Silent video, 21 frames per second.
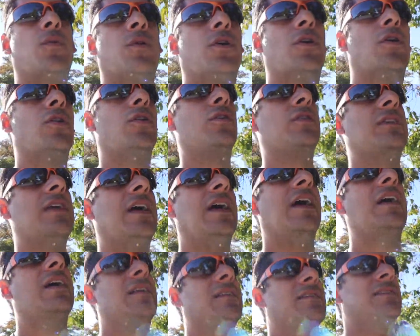we're gonna look
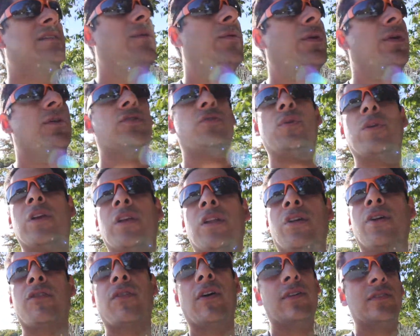that and see what else we can
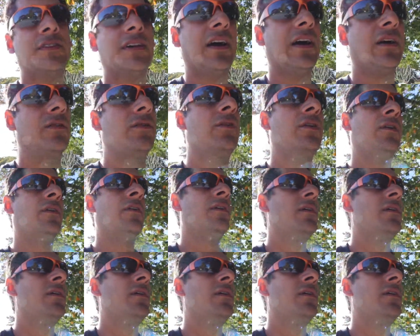look around town